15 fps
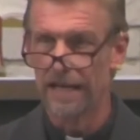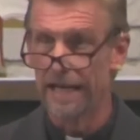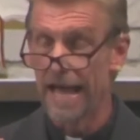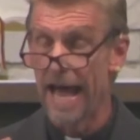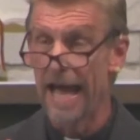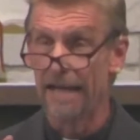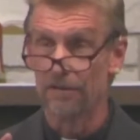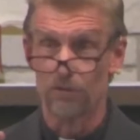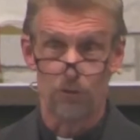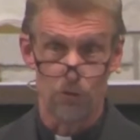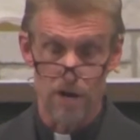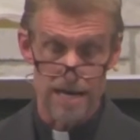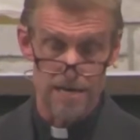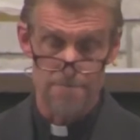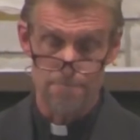They had
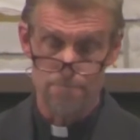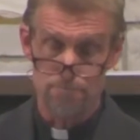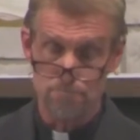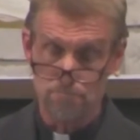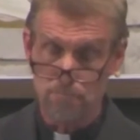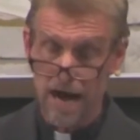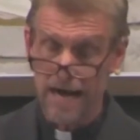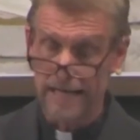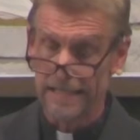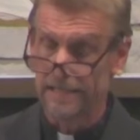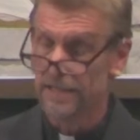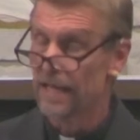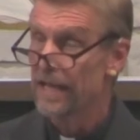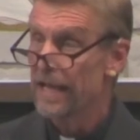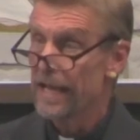great
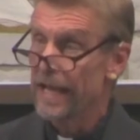might